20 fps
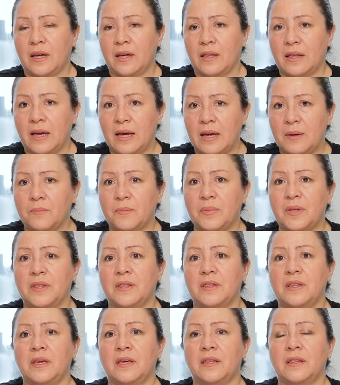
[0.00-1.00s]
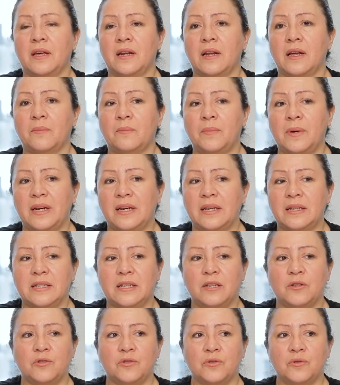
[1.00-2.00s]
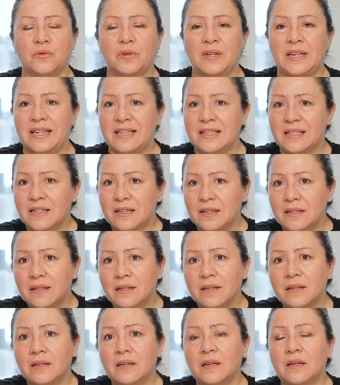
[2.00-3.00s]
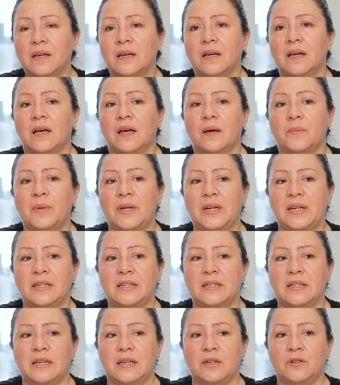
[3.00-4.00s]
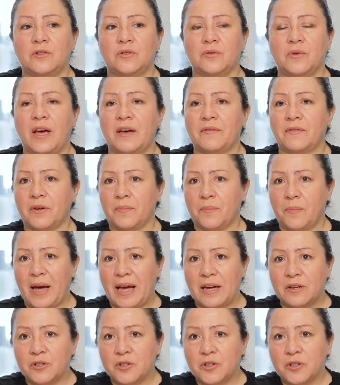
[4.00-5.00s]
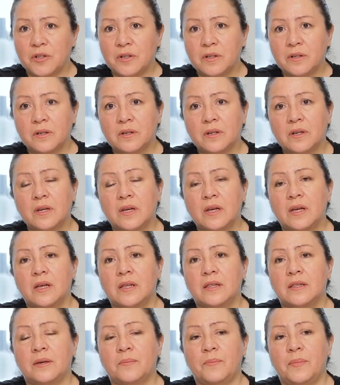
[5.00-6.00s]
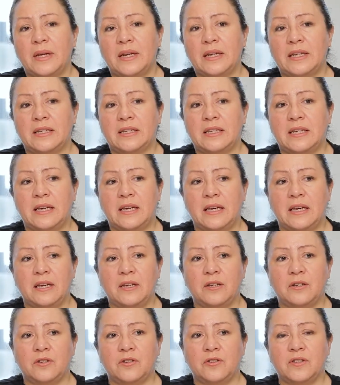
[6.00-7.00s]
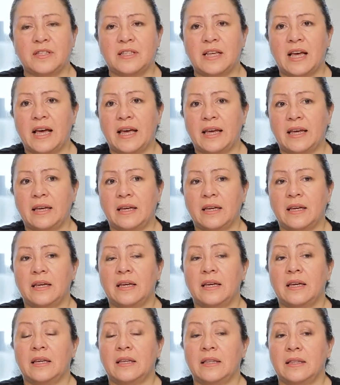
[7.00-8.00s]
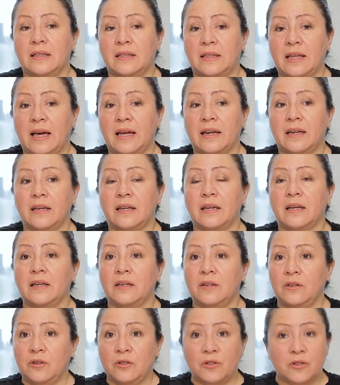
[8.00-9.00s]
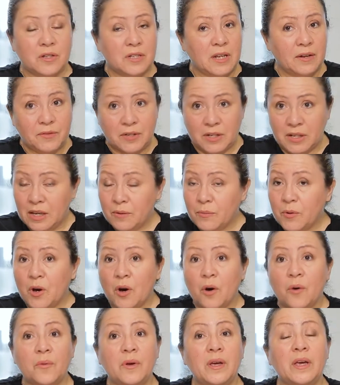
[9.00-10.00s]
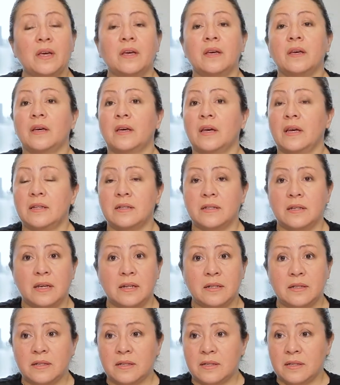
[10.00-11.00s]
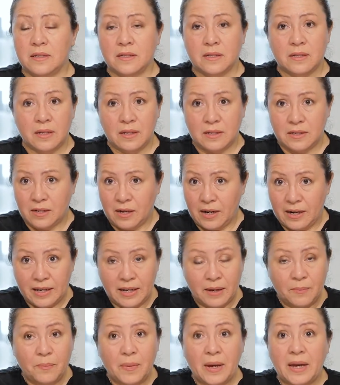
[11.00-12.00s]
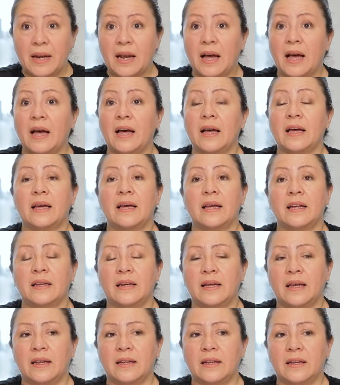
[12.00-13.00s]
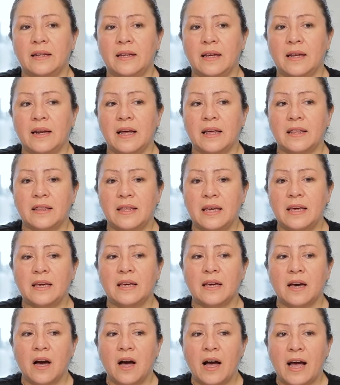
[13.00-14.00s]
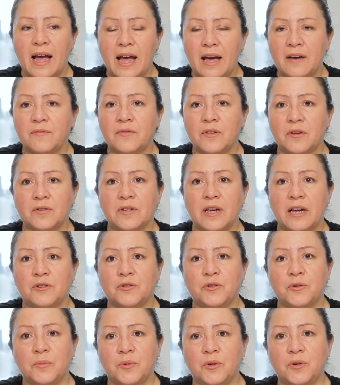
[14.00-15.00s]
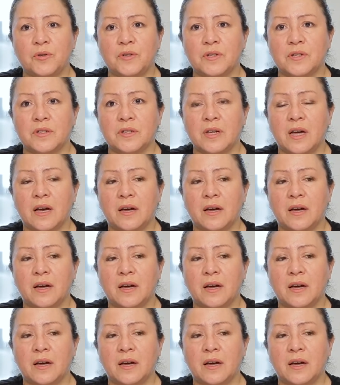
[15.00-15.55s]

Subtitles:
The empathy, that ability to listen, ability to have compassion, the ability to say that you just have to keep going. It's going to get better, and I think I have those attributes,